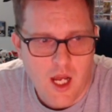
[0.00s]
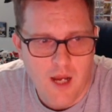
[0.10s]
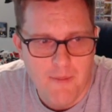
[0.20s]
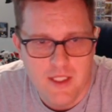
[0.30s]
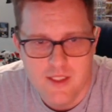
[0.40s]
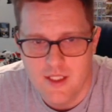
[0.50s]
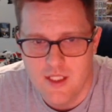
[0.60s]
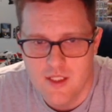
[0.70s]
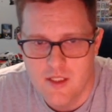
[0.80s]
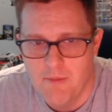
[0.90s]
because it
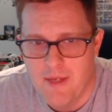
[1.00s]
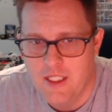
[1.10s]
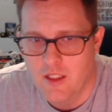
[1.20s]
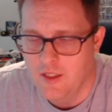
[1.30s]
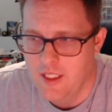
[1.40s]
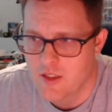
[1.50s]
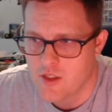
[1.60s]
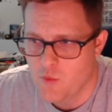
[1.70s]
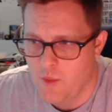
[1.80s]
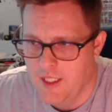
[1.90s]
doesn't make your leader
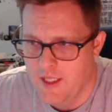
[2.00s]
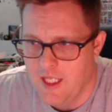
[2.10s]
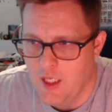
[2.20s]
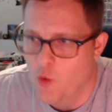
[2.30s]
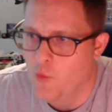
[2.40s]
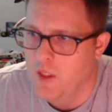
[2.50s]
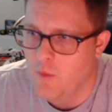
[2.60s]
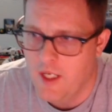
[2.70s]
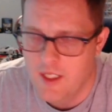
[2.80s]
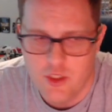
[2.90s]
swing the only
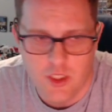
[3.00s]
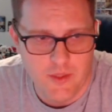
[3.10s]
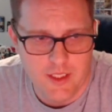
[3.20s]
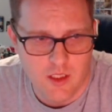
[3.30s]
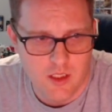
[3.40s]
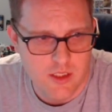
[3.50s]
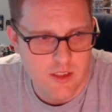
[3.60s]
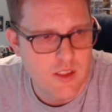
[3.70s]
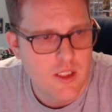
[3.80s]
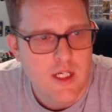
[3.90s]
way to generate
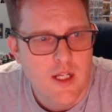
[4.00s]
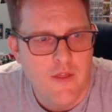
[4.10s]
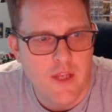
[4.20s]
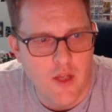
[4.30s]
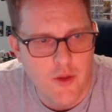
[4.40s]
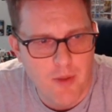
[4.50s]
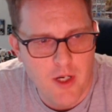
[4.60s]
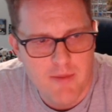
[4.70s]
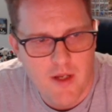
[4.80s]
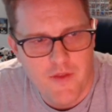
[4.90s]
cards. The other part
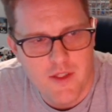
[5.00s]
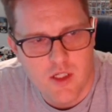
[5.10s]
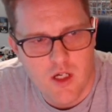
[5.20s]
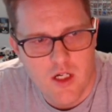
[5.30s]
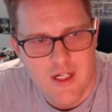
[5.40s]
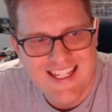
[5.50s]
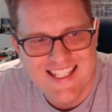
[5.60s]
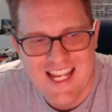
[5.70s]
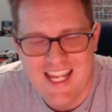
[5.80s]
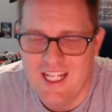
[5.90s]
about this card is
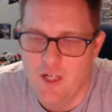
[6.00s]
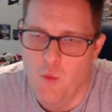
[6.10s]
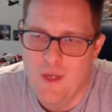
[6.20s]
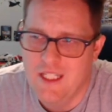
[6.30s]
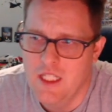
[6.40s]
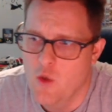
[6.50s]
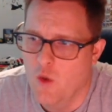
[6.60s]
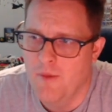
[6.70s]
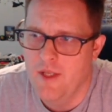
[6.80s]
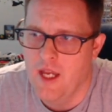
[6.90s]
that it can awaken
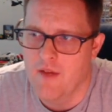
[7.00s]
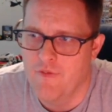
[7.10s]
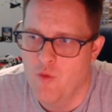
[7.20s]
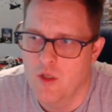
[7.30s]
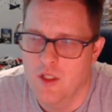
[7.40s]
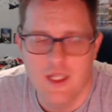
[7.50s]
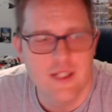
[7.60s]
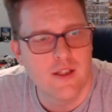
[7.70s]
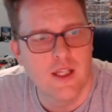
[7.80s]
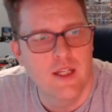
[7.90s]
normally at 4 or
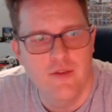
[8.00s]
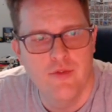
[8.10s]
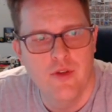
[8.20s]
less life,